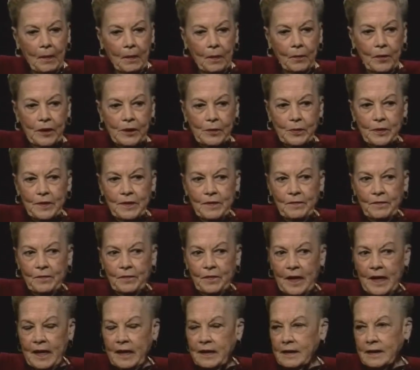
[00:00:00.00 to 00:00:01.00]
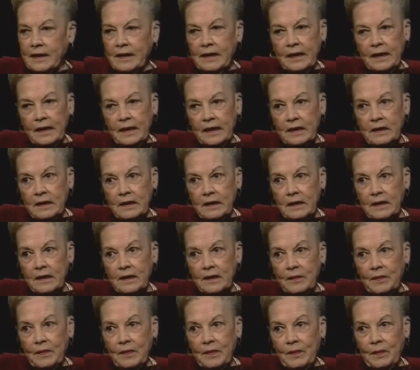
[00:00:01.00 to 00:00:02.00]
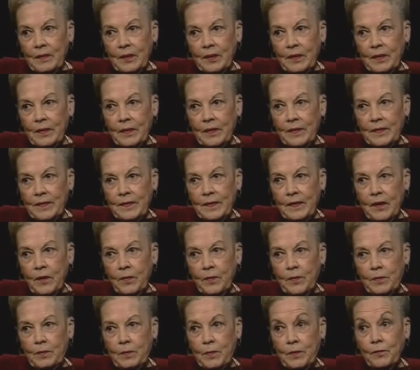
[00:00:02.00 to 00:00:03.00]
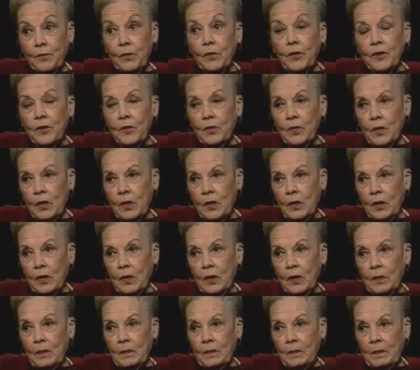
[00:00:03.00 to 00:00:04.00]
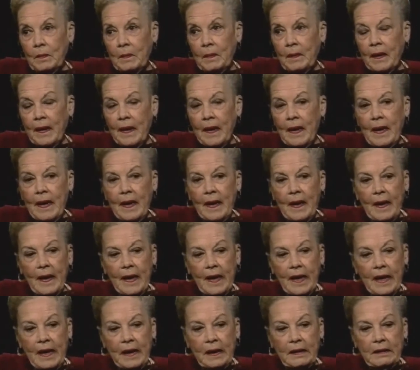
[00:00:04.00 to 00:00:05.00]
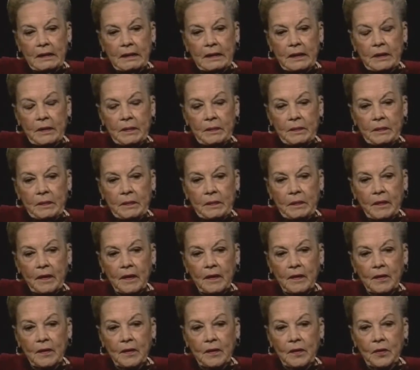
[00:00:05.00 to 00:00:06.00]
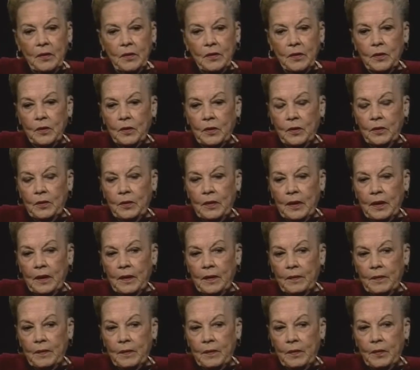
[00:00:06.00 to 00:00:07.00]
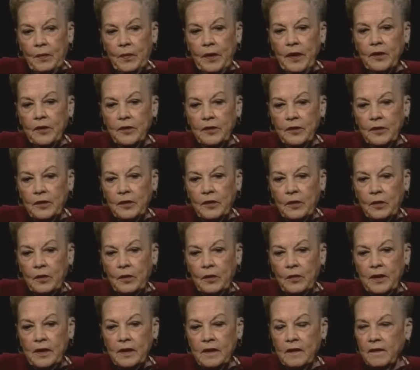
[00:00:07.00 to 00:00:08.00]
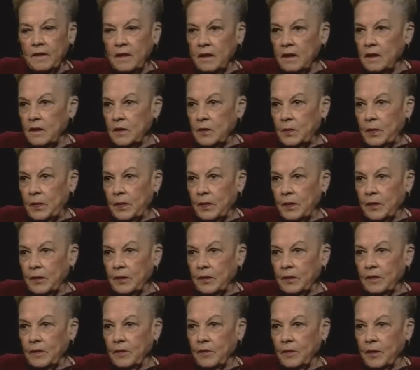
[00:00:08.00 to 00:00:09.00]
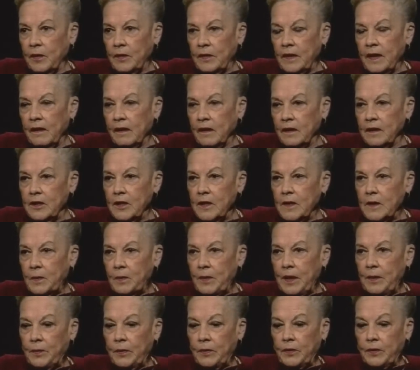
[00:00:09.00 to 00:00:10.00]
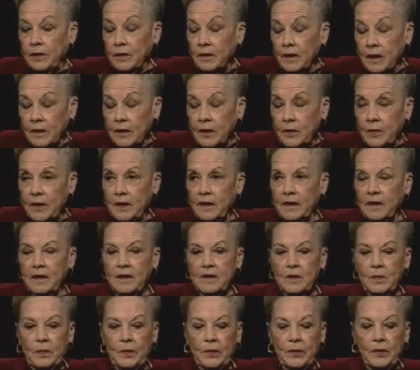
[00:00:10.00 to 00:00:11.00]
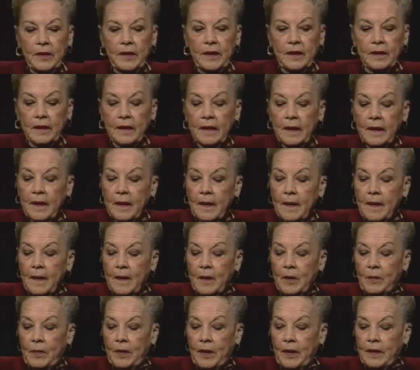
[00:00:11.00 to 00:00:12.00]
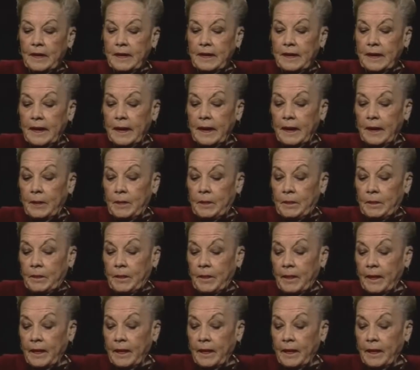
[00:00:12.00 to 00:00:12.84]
which was a fascinating time because there was before the wall, and um, you could uh, we couldn't go into the east part. The mm-hmm. intelligence people could not go into East Berlin, but um,